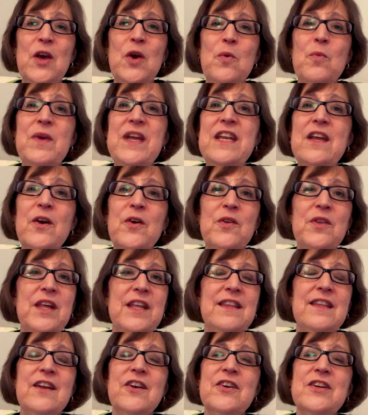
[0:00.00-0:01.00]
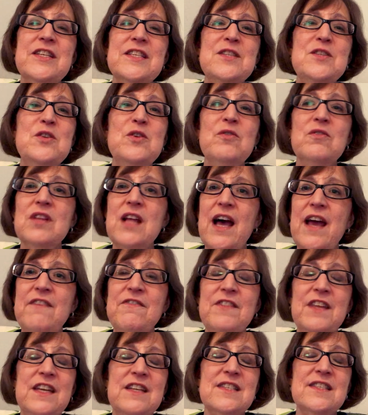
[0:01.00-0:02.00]
We know that there is new
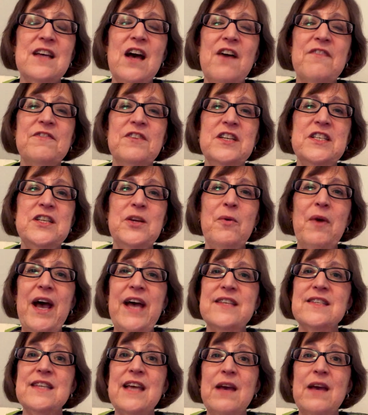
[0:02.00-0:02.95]
life that is offered to us.